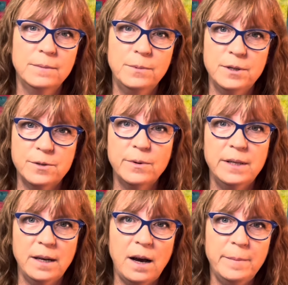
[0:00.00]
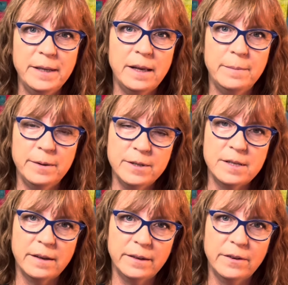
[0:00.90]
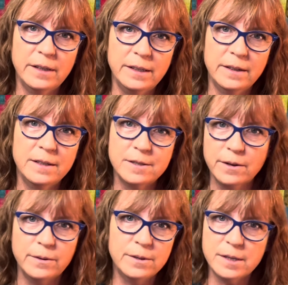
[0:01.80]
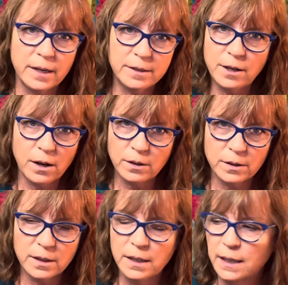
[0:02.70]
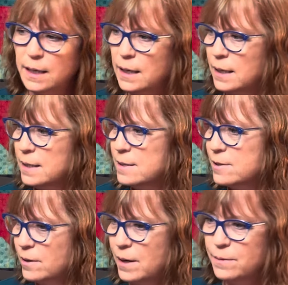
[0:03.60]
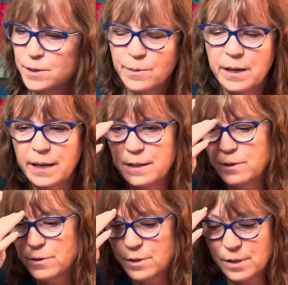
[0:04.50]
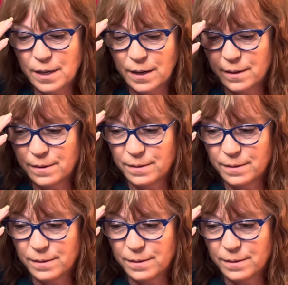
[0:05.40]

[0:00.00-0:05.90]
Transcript: was one that Hobby Lobby was selling on clearance. So it was like a dollar. So that was what I used. Uh,